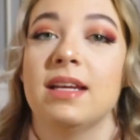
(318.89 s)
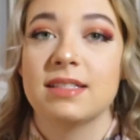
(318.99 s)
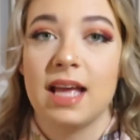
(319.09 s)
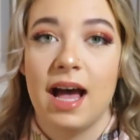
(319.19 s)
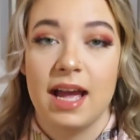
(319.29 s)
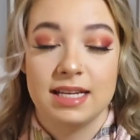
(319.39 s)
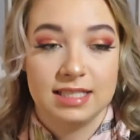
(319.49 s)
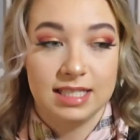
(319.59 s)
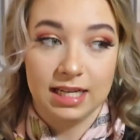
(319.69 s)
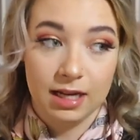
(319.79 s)
is I
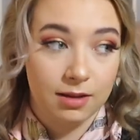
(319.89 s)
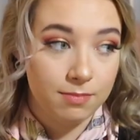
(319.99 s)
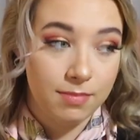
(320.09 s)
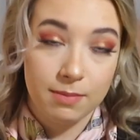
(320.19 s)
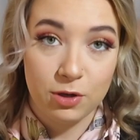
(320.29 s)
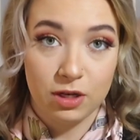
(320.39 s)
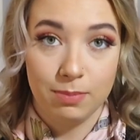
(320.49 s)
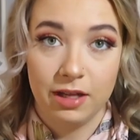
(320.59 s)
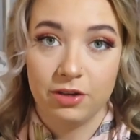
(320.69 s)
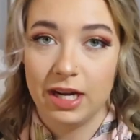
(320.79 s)
stick my beauty
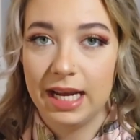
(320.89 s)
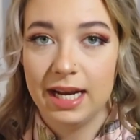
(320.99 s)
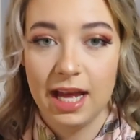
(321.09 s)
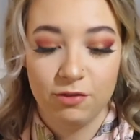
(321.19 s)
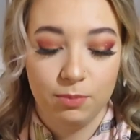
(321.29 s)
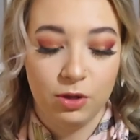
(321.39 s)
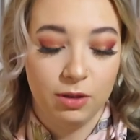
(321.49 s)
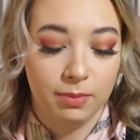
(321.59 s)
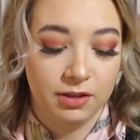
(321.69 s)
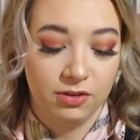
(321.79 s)
blender in. I have a
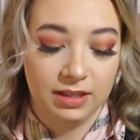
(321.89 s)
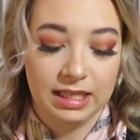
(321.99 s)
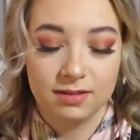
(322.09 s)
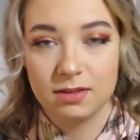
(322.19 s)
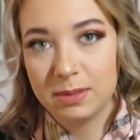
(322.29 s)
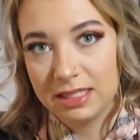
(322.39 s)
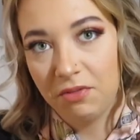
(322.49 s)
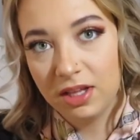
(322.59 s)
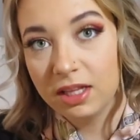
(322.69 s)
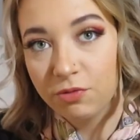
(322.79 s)
beauty blender like
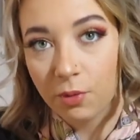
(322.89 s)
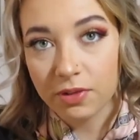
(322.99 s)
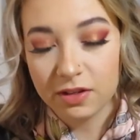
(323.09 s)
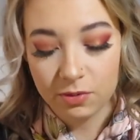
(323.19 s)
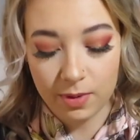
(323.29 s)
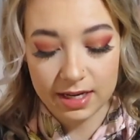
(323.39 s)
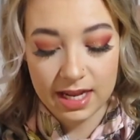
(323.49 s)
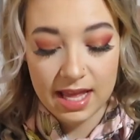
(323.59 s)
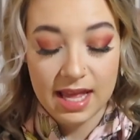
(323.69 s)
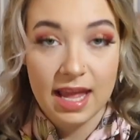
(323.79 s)
specifically for this one.
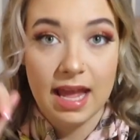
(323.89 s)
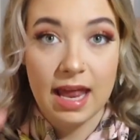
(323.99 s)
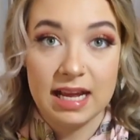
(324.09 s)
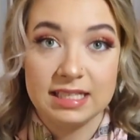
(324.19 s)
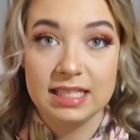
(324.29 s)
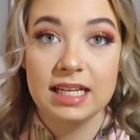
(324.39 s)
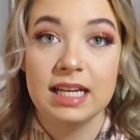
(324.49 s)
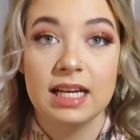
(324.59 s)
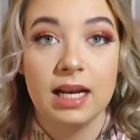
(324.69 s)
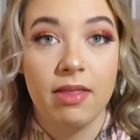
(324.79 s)
And I stick
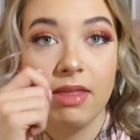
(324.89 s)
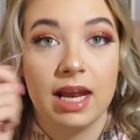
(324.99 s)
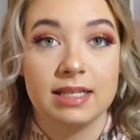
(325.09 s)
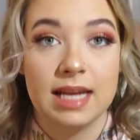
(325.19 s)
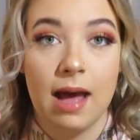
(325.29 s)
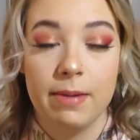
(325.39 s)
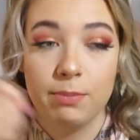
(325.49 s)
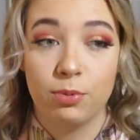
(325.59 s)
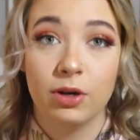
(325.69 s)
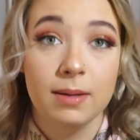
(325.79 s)
it in and then I dab
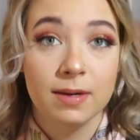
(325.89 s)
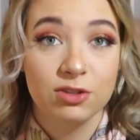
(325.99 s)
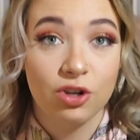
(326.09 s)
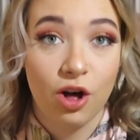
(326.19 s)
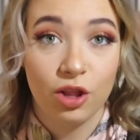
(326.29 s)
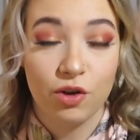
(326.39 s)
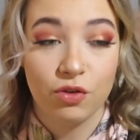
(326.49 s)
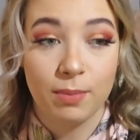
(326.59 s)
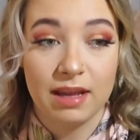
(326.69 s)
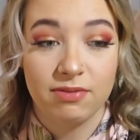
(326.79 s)
it pretty much all
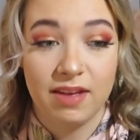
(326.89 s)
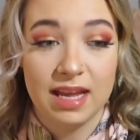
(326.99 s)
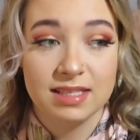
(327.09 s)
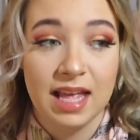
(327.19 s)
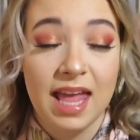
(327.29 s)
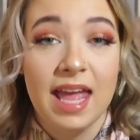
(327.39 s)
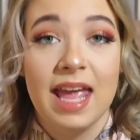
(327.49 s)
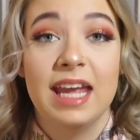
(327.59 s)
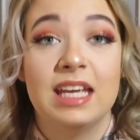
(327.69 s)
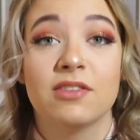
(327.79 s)
over my face.
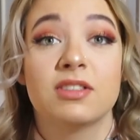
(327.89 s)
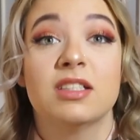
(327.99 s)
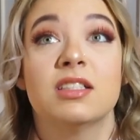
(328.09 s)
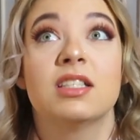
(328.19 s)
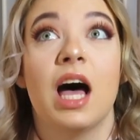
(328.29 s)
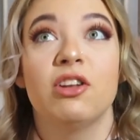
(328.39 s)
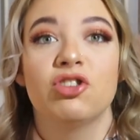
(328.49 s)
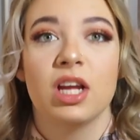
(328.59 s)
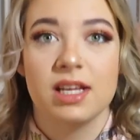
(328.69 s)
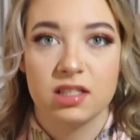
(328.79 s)
It gives
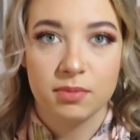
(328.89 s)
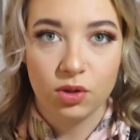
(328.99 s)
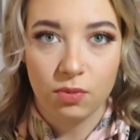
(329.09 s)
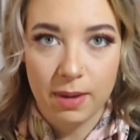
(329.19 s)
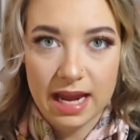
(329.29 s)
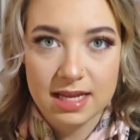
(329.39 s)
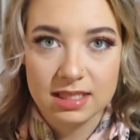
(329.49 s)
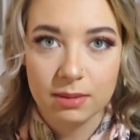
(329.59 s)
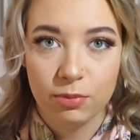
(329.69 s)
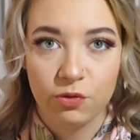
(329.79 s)
such a smooth
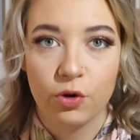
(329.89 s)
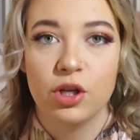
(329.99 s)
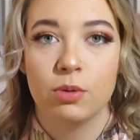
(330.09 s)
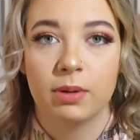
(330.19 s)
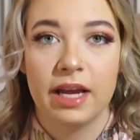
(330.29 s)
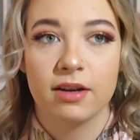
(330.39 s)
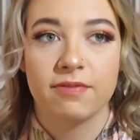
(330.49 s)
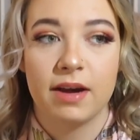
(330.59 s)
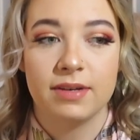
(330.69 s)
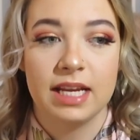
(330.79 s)
base before you apply your
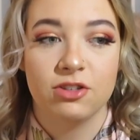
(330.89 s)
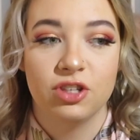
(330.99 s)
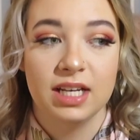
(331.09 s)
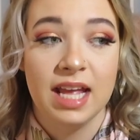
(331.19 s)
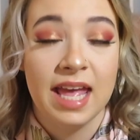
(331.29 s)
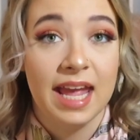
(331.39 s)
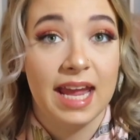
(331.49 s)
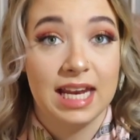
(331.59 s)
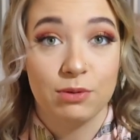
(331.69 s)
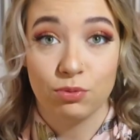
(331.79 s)
foundation,
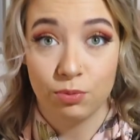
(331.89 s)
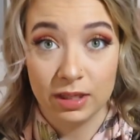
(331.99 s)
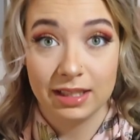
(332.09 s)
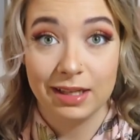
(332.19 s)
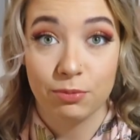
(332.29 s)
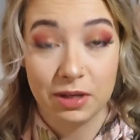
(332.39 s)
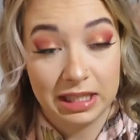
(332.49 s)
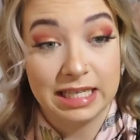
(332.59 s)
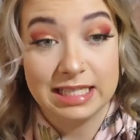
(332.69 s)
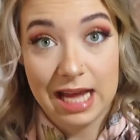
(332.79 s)
and it really,
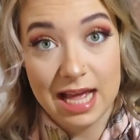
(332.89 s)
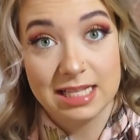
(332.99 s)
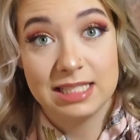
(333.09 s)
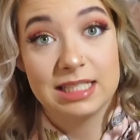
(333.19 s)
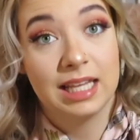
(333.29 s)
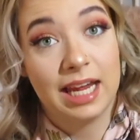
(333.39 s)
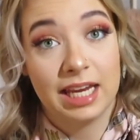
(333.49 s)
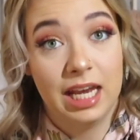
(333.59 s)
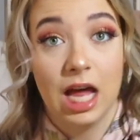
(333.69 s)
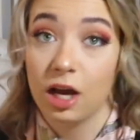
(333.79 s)
really does
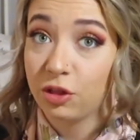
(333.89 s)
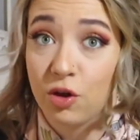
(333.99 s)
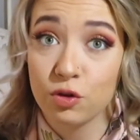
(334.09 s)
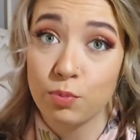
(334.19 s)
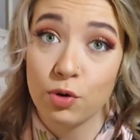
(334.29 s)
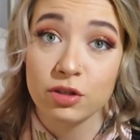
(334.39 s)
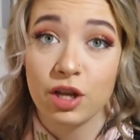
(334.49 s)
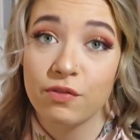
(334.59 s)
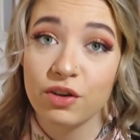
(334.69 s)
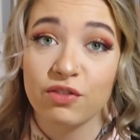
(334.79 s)
like knock those pores
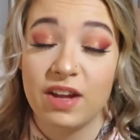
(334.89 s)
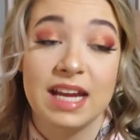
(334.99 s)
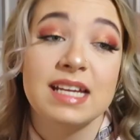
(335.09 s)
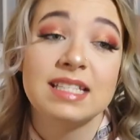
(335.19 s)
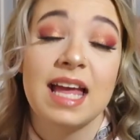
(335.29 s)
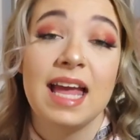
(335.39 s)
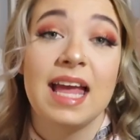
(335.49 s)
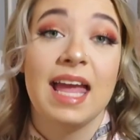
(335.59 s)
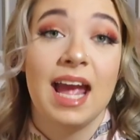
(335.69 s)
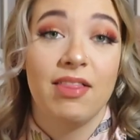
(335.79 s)
off your face.
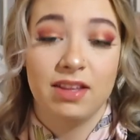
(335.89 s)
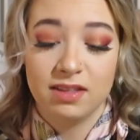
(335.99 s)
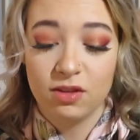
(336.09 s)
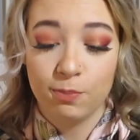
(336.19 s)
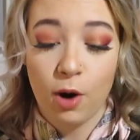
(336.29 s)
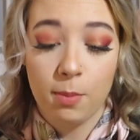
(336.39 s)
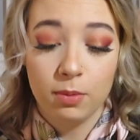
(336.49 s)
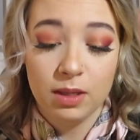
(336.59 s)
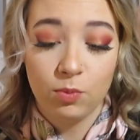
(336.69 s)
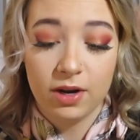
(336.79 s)
And this is
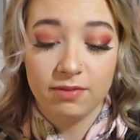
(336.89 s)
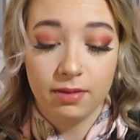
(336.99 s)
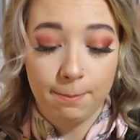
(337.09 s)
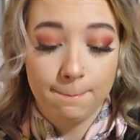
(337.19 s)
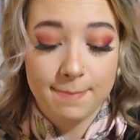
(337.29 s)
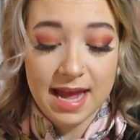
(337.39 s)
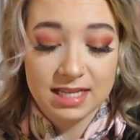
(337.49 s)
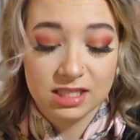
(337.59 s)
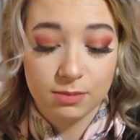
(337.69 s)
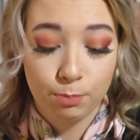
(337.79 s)
probably one of the
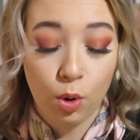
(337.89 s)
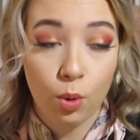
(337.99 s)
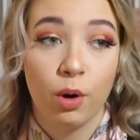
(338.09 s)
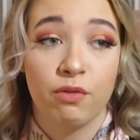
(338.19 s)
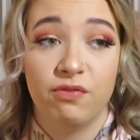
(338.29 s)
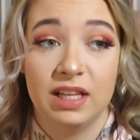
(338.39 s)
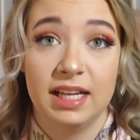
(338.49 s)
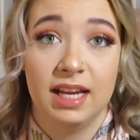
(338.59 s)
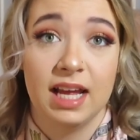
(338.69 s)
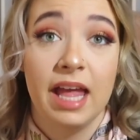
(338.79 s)
best pore
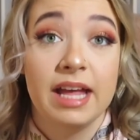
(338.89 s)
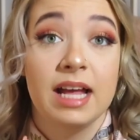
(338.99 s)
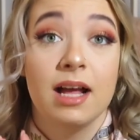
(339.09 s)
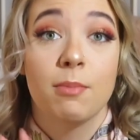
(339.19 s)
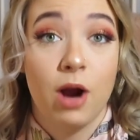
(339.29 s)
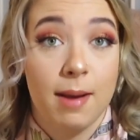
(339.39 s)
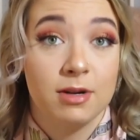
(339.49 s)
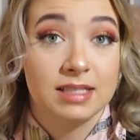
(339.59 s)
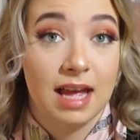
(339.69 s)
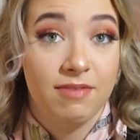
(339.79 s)
filling
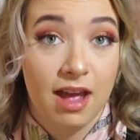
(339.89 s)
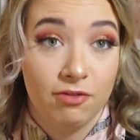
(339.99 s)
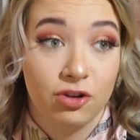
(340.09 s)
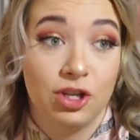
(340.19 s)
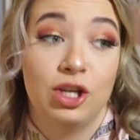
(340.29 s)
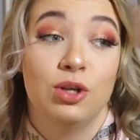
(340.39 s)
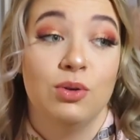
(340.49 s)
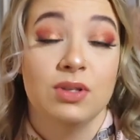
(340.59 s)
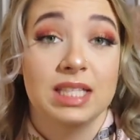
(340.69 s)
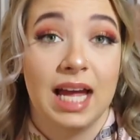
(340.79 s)
primers I've ever
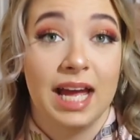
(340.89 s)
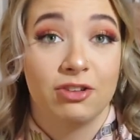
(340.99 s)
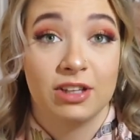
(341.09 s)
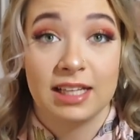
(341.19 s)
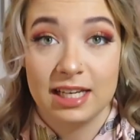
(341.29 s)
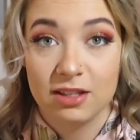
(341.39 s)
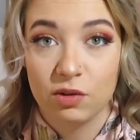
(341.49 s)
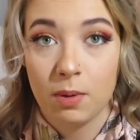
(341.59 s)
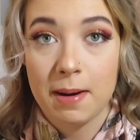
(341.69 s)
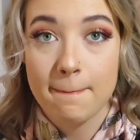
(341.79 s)
used. I actually like
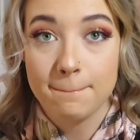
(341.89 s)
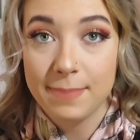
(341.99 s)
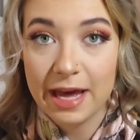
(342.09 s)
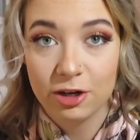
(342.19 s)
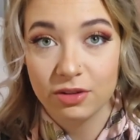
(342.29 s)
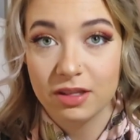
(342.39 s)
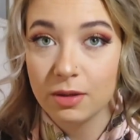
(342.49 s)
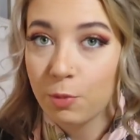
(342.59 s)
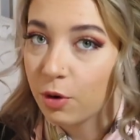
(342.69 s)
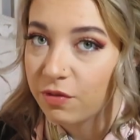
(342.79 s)
this one better than
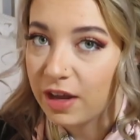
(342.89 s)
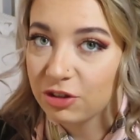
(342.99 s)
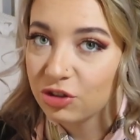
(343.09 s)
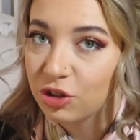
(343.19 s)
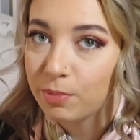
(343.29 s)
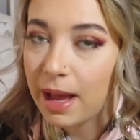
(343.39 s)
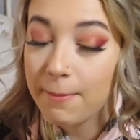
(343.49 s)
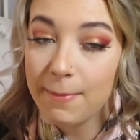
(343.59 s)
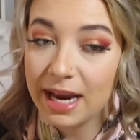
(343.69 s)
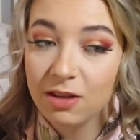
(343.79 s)
the Porefessional by
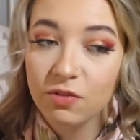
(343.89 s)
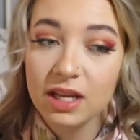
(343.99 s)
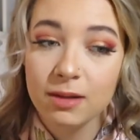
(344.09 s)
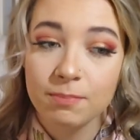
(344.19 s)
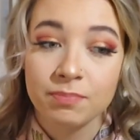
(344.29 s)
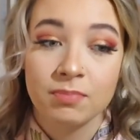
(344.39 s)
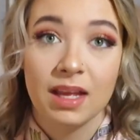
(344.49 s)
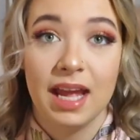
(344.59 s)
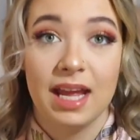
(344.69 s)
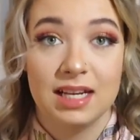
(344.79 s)
Benefit,
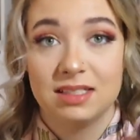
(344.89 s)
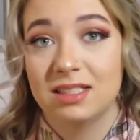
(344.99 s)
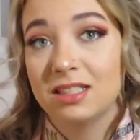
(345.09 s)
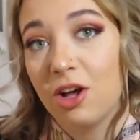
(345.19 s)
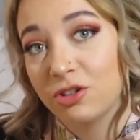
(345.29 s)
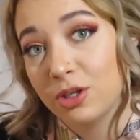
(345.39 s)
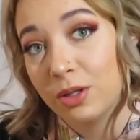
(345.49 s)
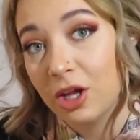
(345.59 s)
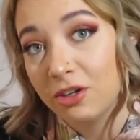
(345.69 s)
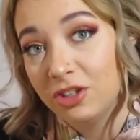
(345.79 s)
and it's also
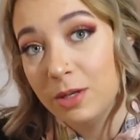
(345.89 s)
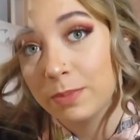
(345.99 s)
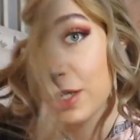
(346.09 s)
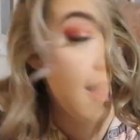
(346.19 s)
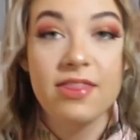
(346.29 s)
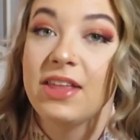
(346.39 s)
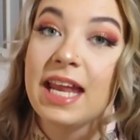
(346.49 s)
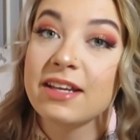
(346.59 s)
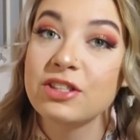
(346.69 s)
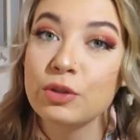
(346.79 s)
a lot cheaper. The
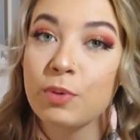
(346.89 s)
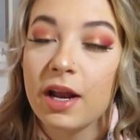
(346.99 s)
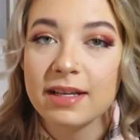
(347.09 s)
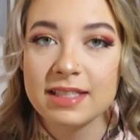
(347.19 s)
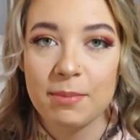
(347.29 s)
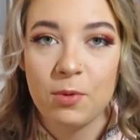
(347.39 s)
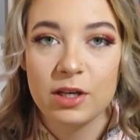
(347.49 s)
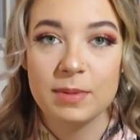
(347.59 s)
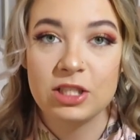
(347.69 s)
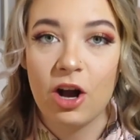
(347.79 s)
next two products I'm
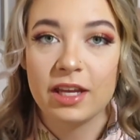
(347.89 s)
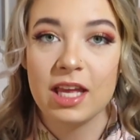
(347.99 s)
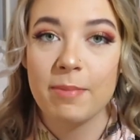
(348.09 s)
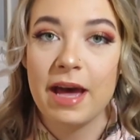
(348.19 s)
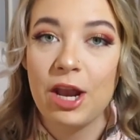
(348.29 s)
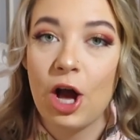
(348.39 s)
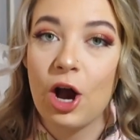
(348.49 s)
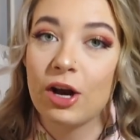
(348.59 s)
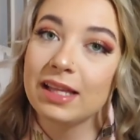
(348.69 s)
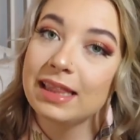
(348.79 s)
going to be talking about
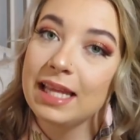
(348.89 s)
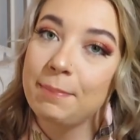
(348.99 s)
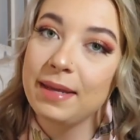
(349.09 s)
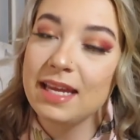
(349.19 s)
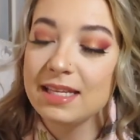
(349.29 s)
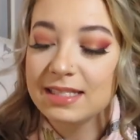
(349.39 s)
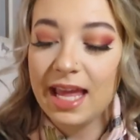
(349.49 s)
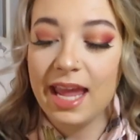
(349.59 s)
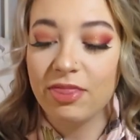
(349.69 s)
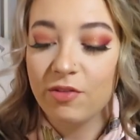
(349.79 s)
are lippies,
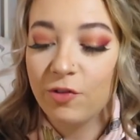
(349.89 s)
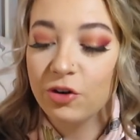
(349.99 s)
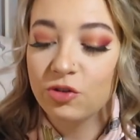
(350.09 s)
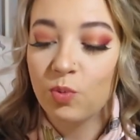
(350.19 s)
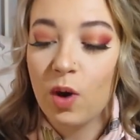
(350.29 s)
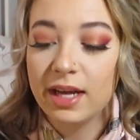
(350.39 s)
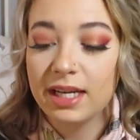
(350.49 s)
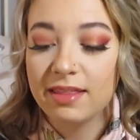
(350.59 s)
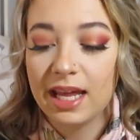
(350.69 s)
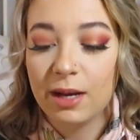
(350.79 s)
and the first one
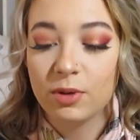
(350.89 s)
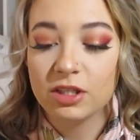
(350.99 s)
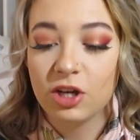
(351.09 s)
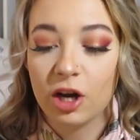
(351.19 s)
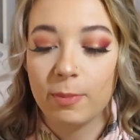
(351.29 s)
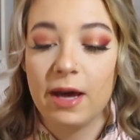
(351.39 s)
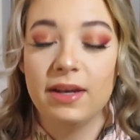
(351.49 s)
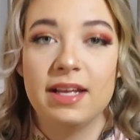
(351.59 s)
that I want to talk about